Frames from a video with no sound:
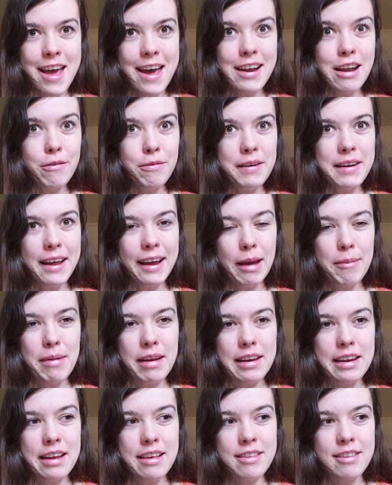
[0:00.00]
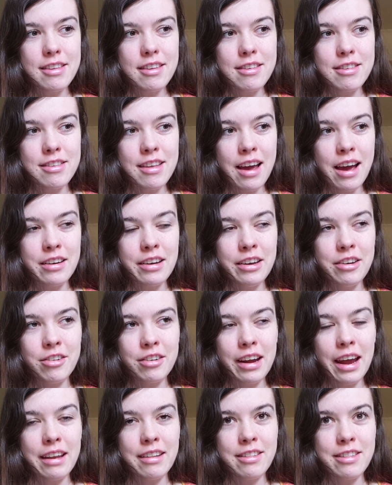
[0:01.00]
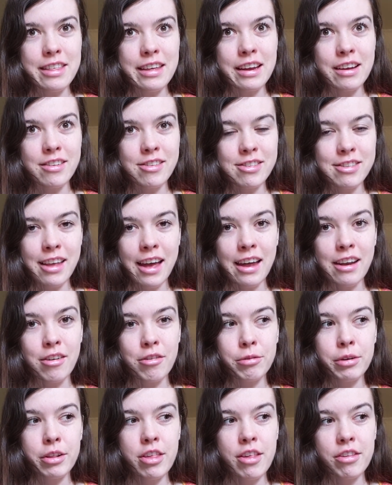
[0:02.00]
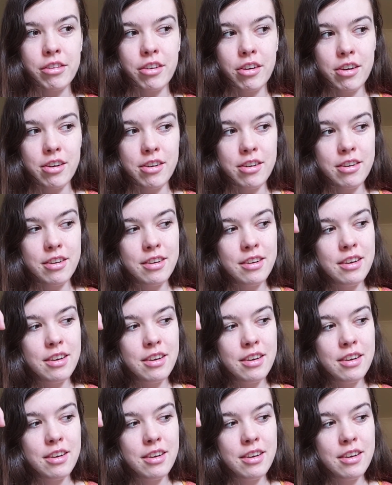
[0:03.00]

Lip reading: And I feel like I'm at least starting to get things done, which is good.